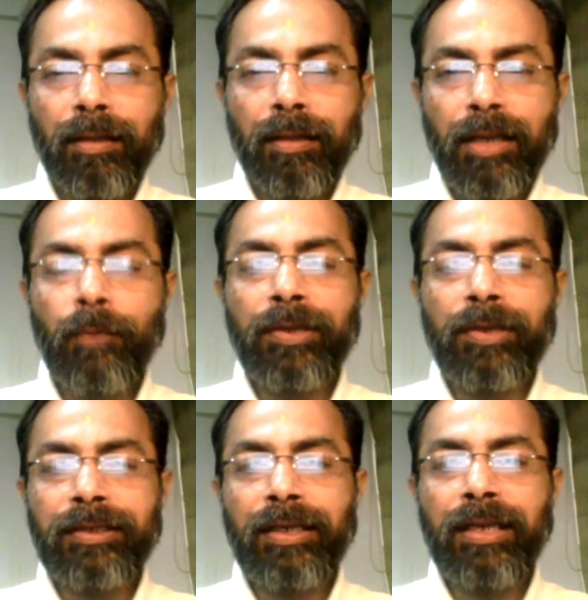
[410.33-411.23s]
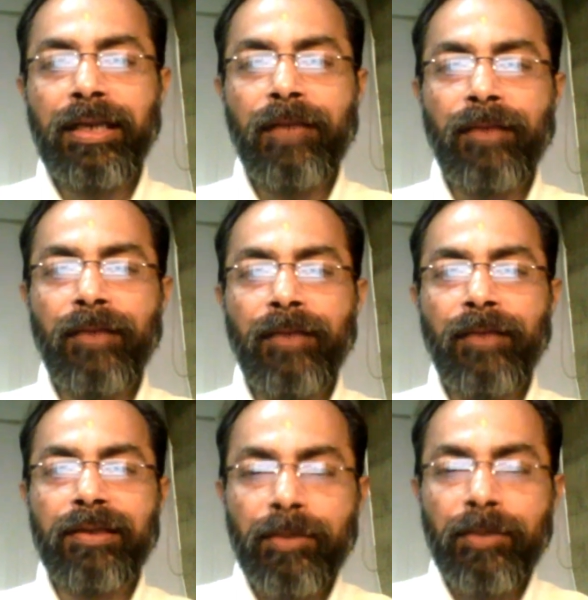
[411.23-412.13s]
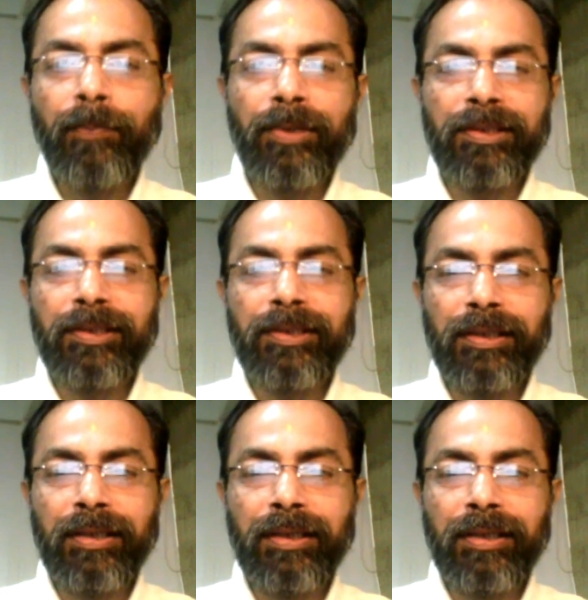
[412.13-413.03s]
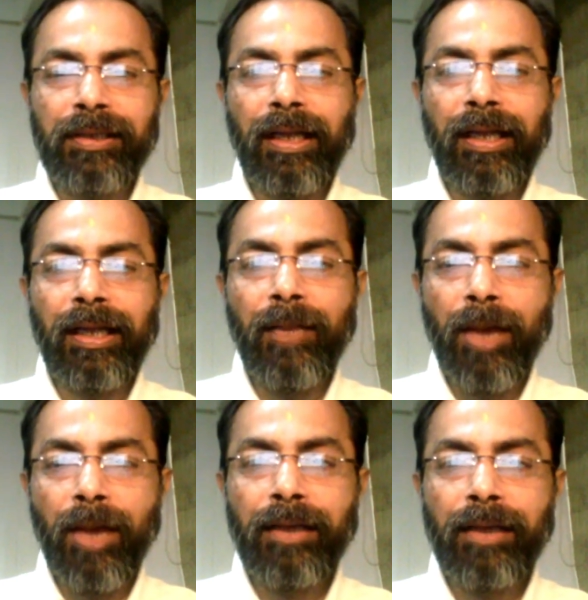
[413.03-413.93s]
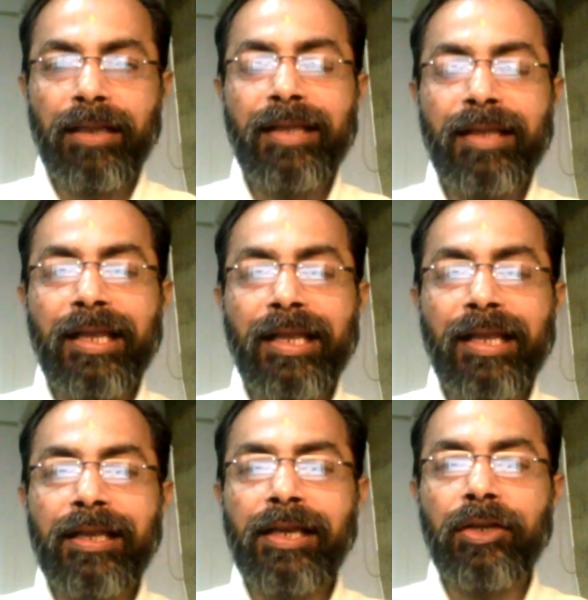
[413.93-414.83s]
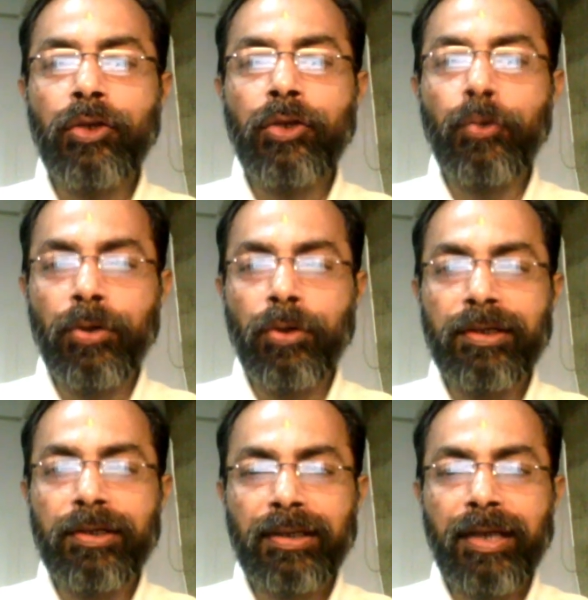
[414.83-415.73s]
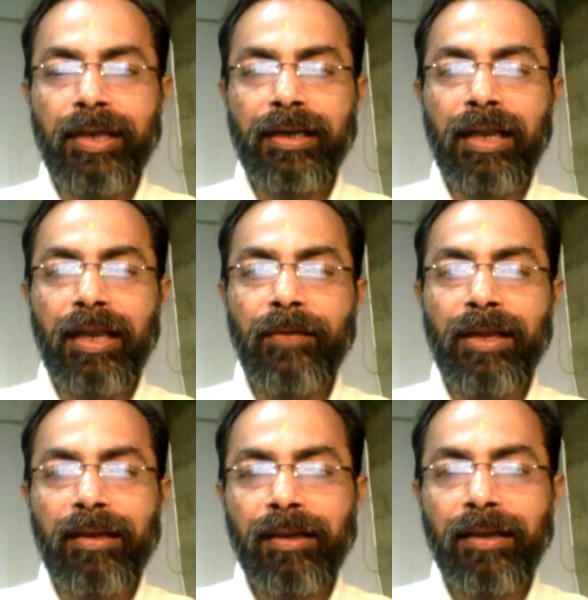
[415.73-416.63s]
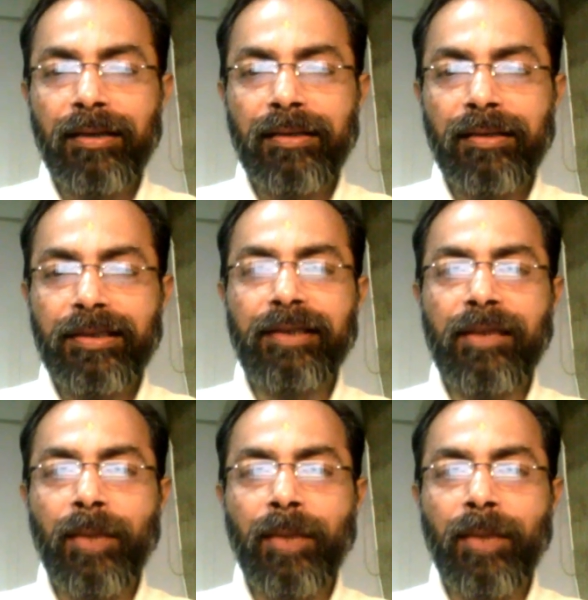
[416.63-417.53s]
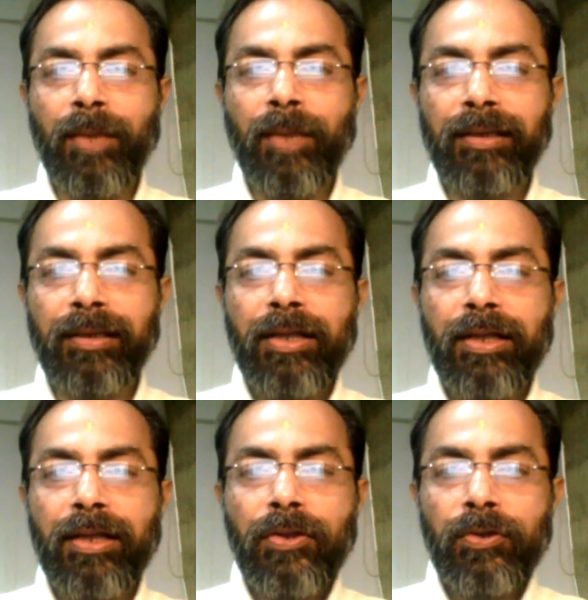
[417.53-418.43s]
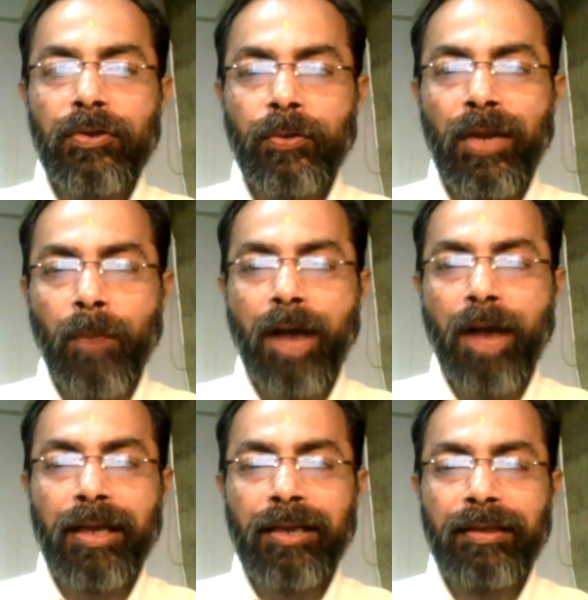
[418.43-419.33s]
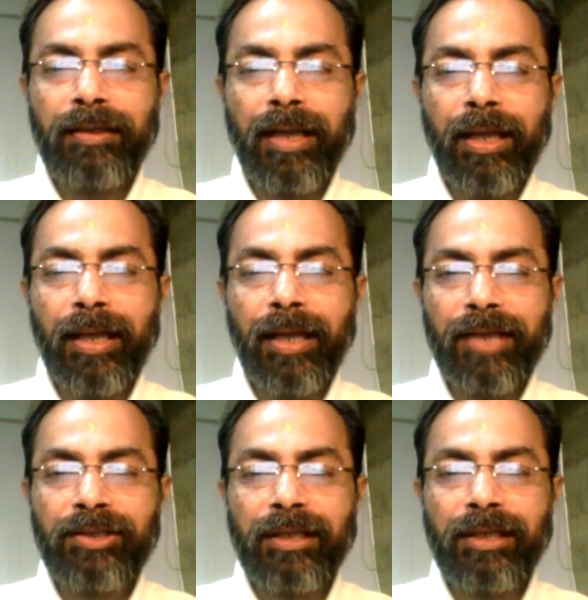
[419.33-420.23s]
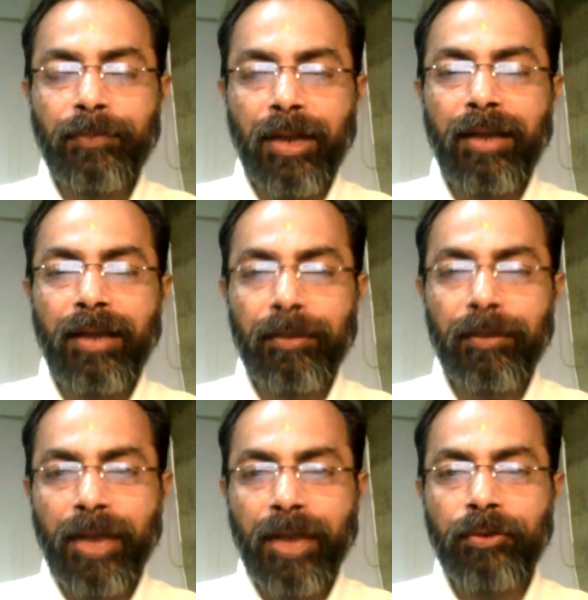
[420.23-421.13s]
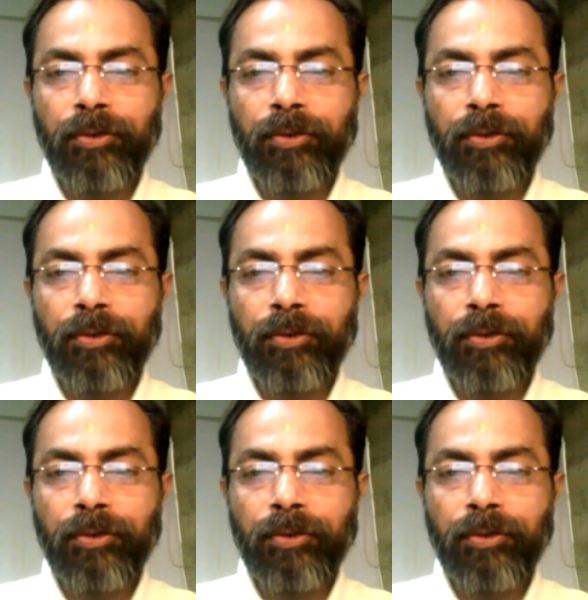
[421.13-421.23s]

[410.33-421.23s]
Inversely, if there is a premium persisting in market, they can create new units at NAV and sell it in market. So in market, the exchange price of